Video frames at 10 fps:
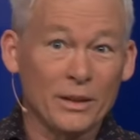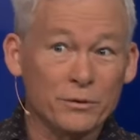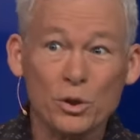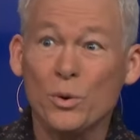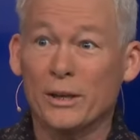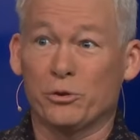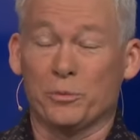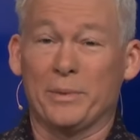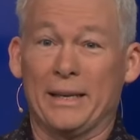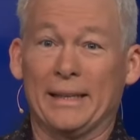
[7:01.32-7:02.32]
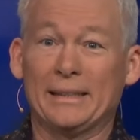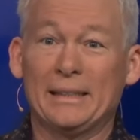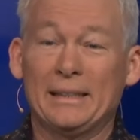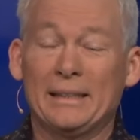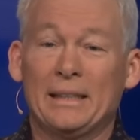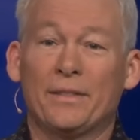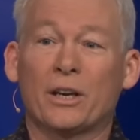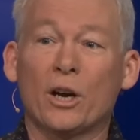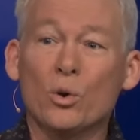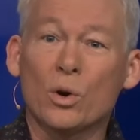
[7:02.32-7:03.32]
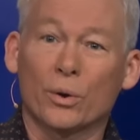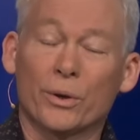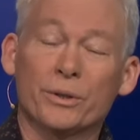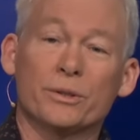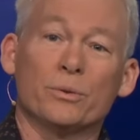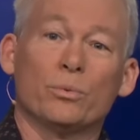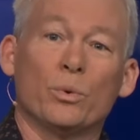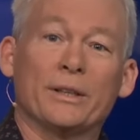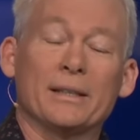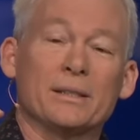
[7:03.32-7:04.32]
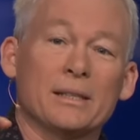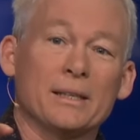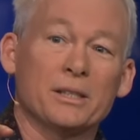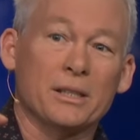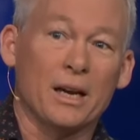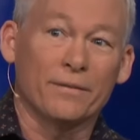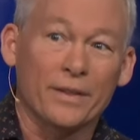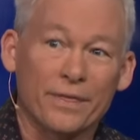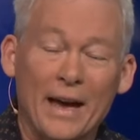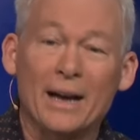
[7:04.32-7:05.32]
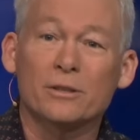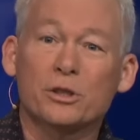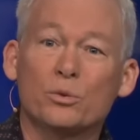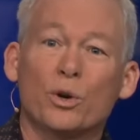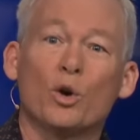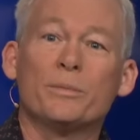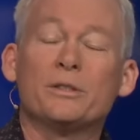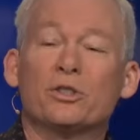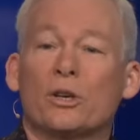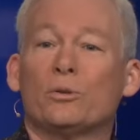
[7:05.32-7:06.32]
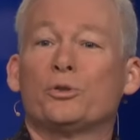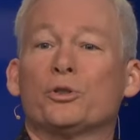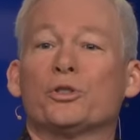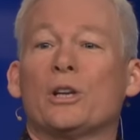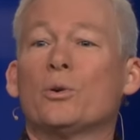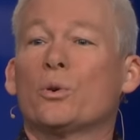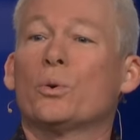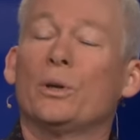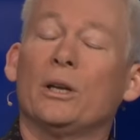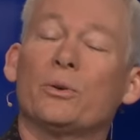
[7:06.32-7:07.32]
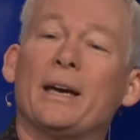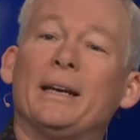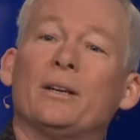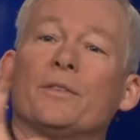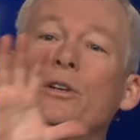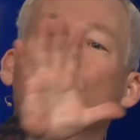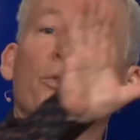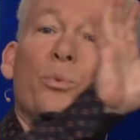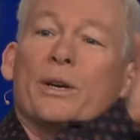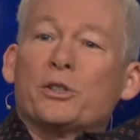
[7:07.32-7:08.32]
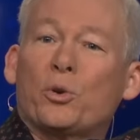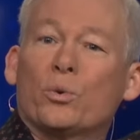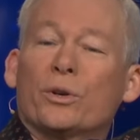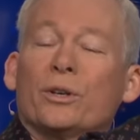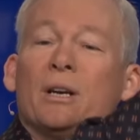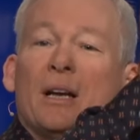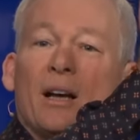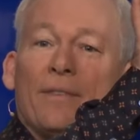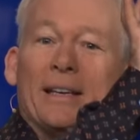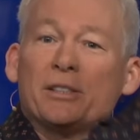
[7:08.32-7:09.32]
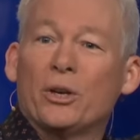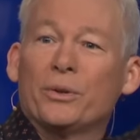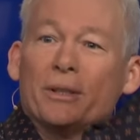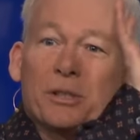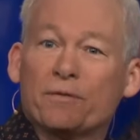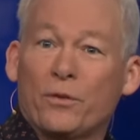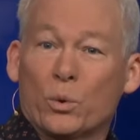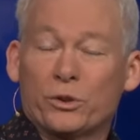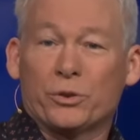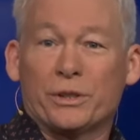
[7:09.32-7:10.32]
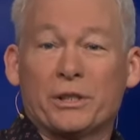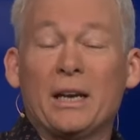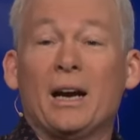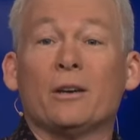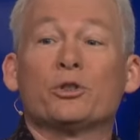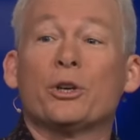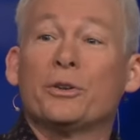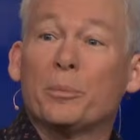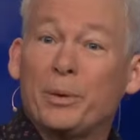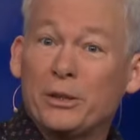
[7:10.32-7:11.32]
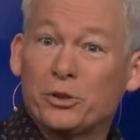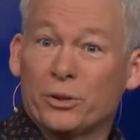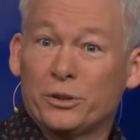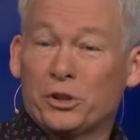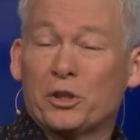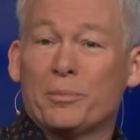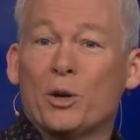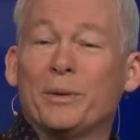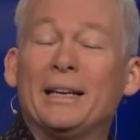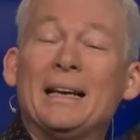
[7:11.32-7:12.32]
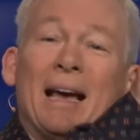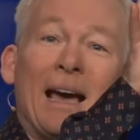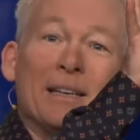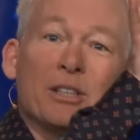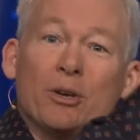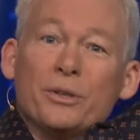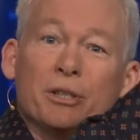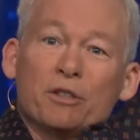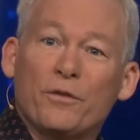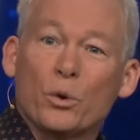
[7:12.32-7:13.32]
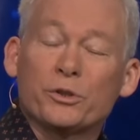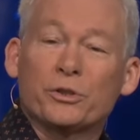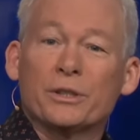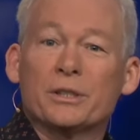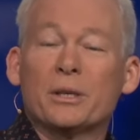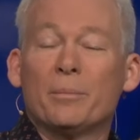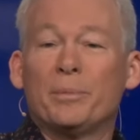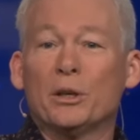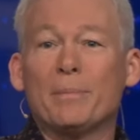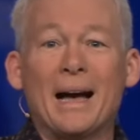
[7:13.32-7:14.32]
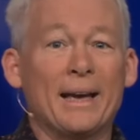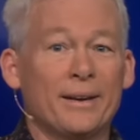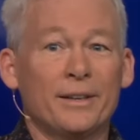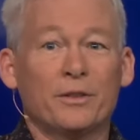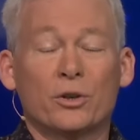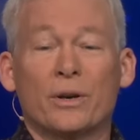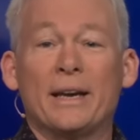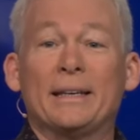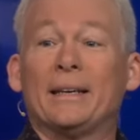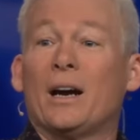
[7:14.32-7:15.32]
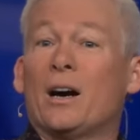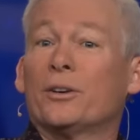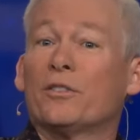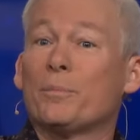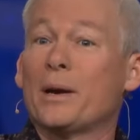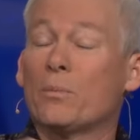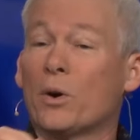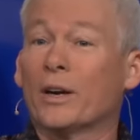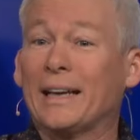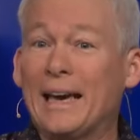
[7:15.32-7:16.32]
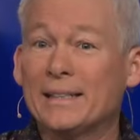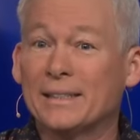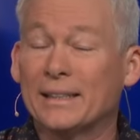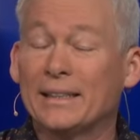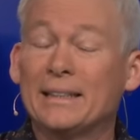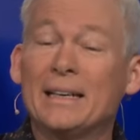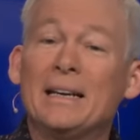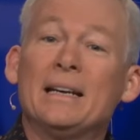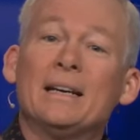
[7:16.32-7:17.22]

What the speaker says: Of 200 men. The cohort would consist of 1,000 Roman soldiers located on the northwest corner of Antonius Fortress. I'll show you a picture in just a moment. Antonius Fortress, built by Herod the Great in honor of Mark Antony,